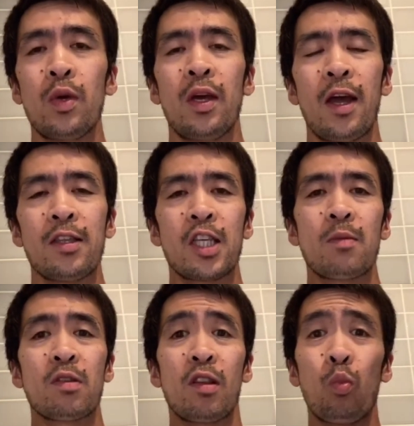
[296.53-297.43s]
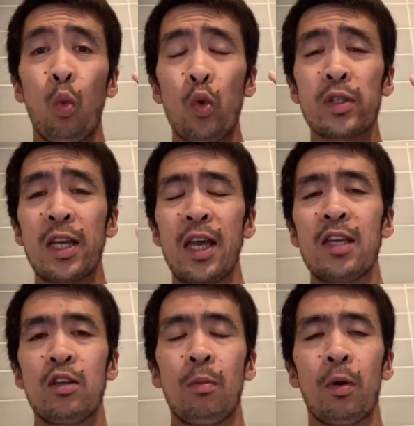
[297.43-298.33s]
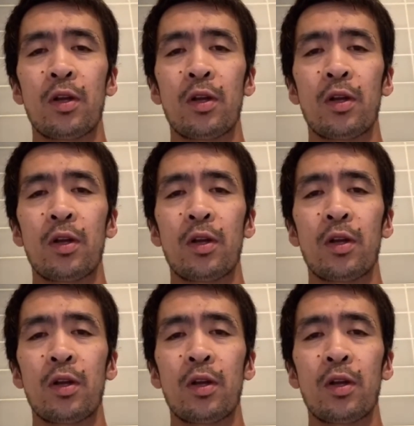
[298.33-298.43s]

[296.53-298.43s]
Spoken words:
in terms of the water hitting your body.